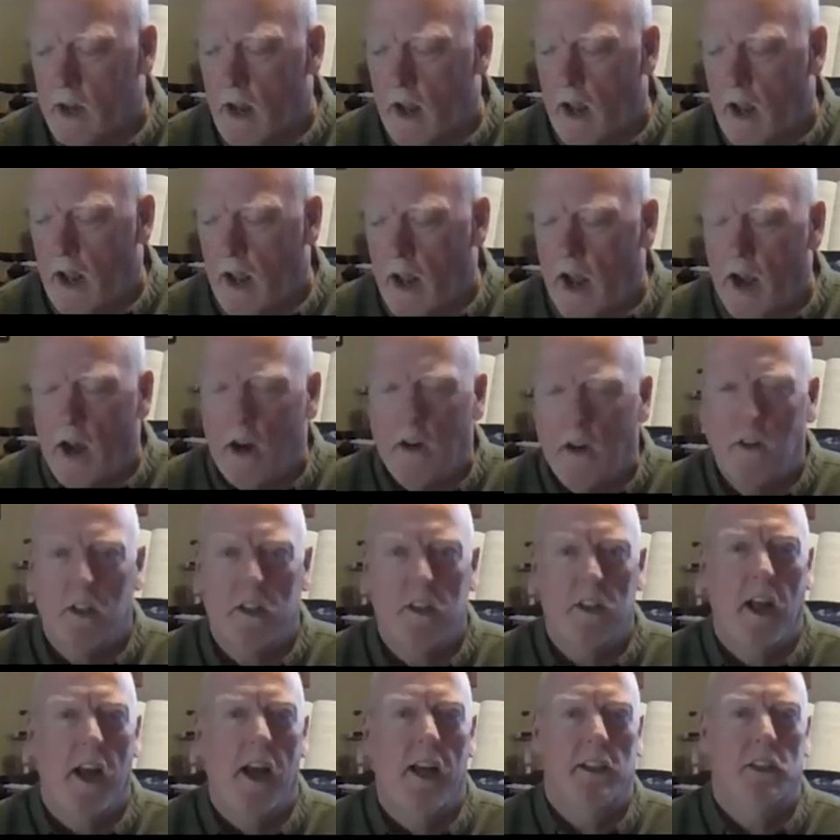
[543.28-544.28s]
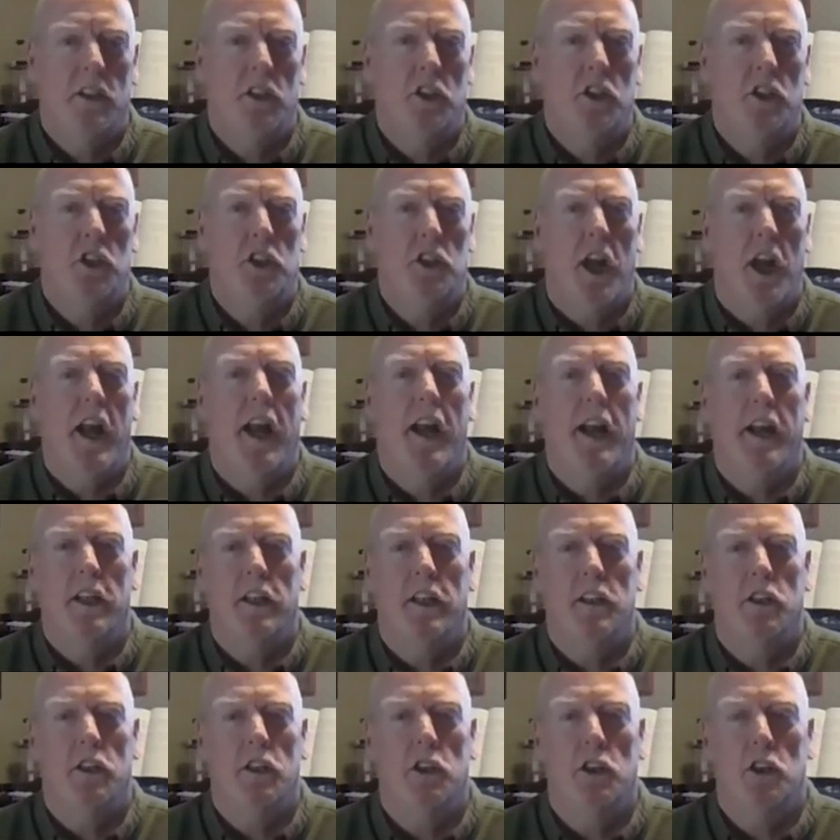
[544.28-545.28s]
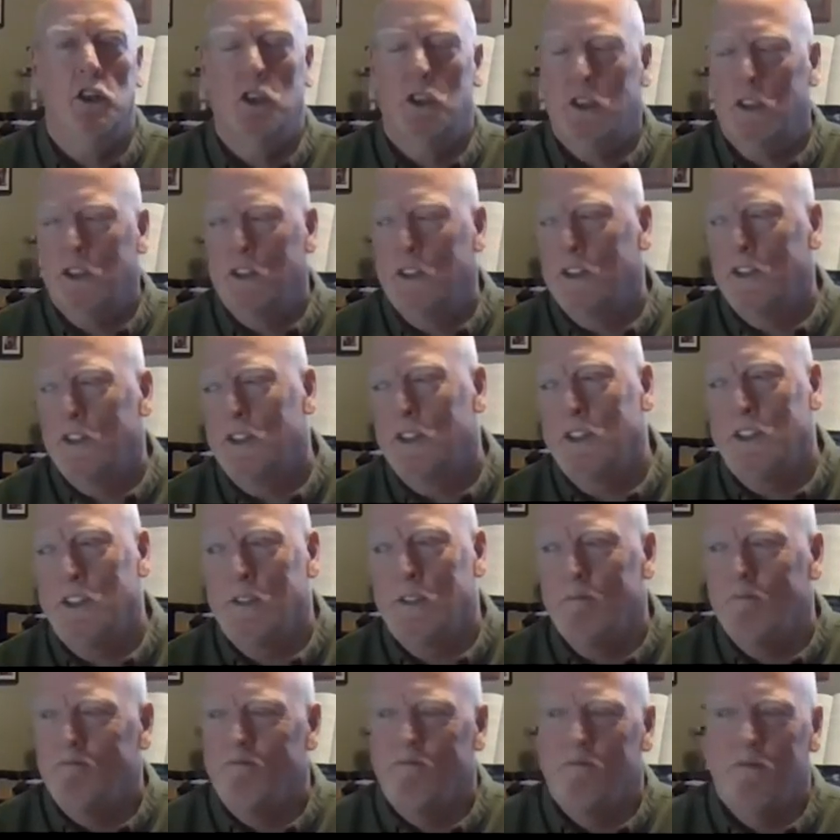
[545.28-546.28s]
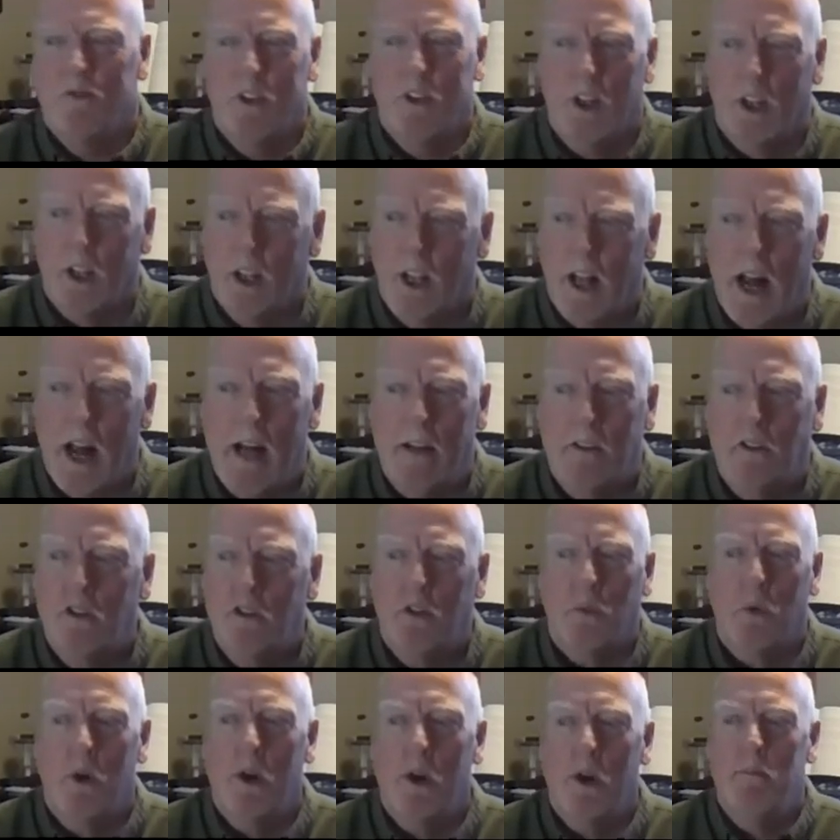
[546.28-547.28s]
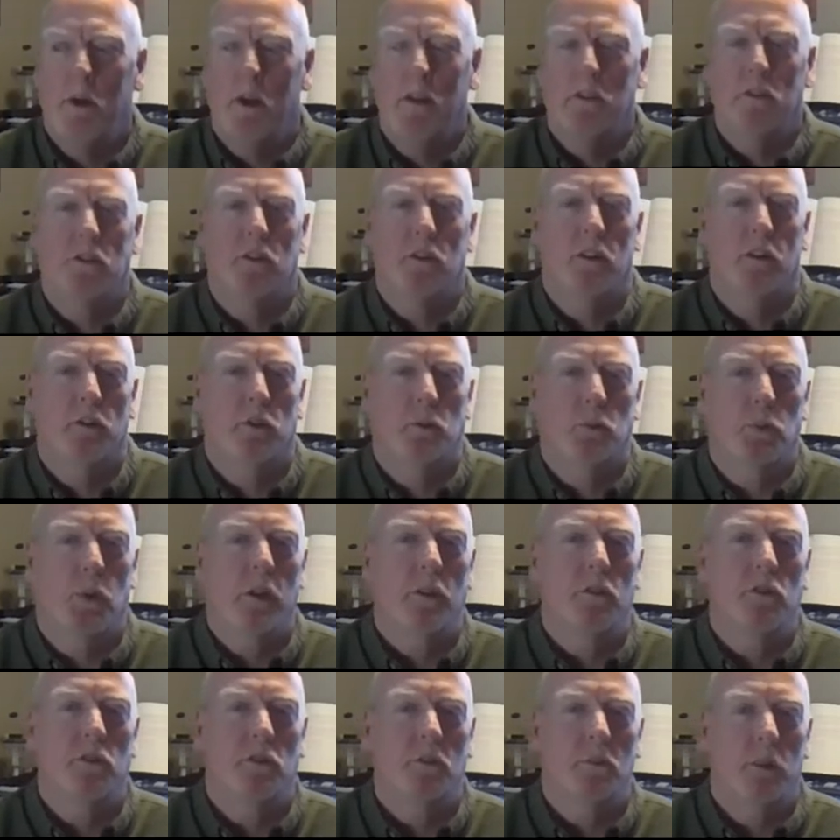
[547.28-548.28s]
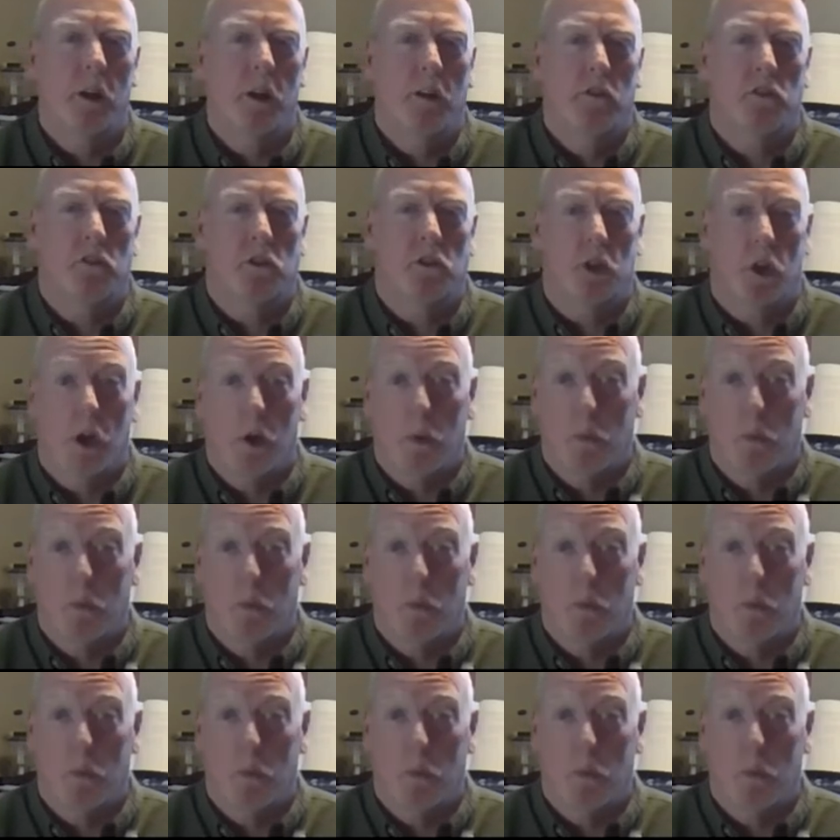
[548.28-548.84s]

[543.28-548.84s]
how did that change the last 3 months of the spring semester